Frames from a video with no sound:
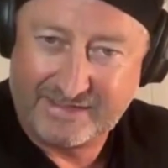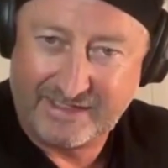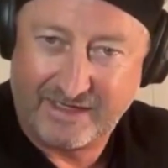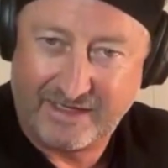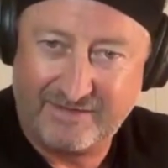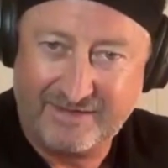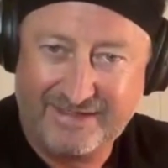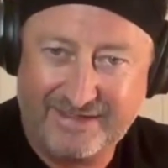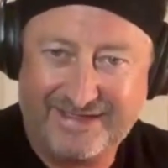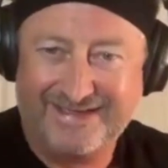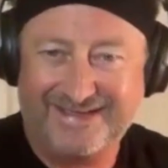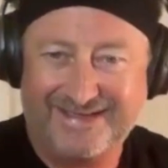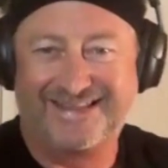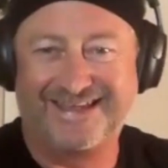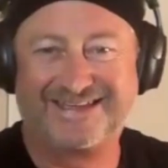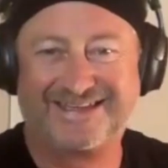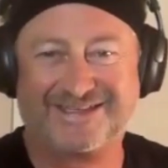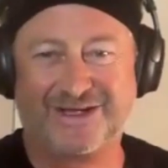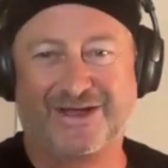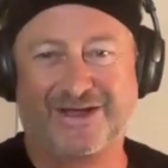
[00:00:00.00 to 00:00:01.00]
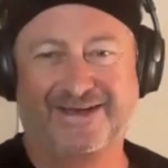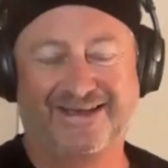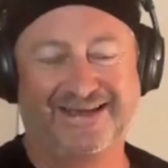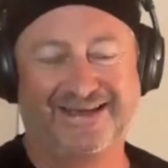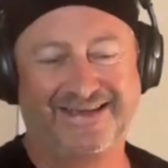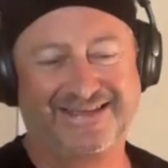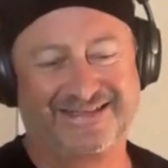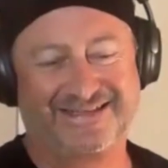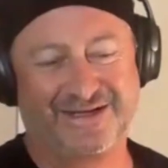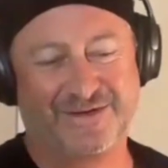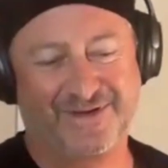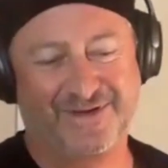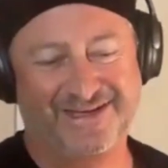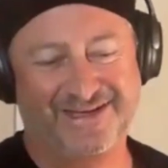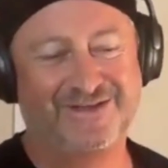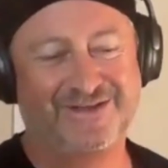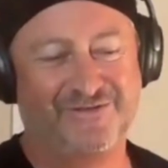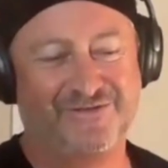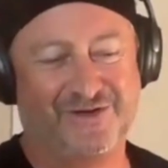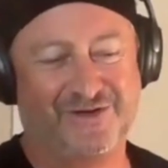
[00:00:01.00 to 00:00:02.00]
So there's certainly some
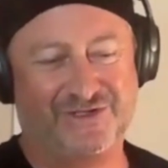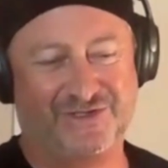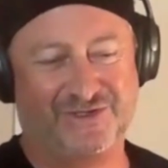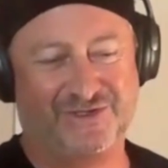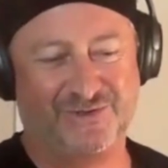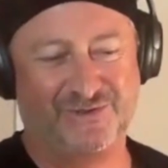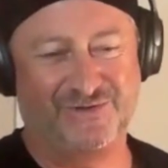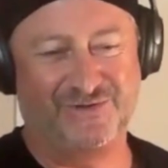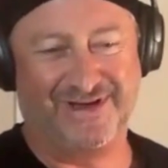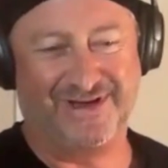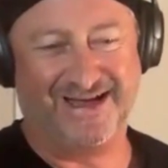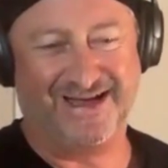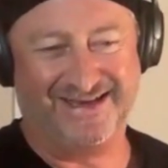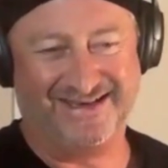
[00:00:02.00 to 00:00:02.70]
individual